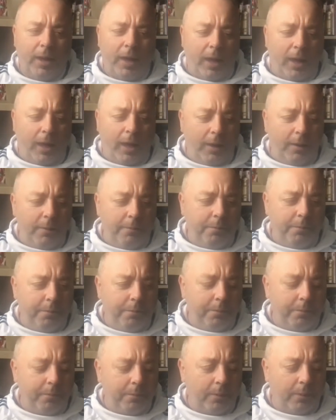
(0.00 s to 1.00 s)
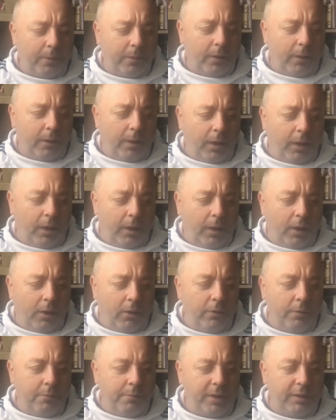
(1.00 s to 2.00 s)
On
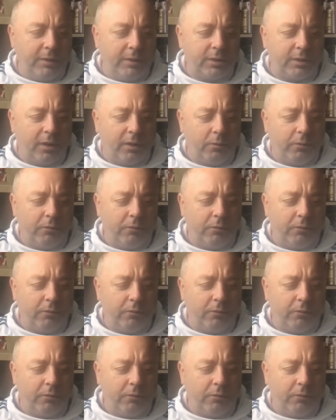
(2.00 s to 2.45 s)
the men's side,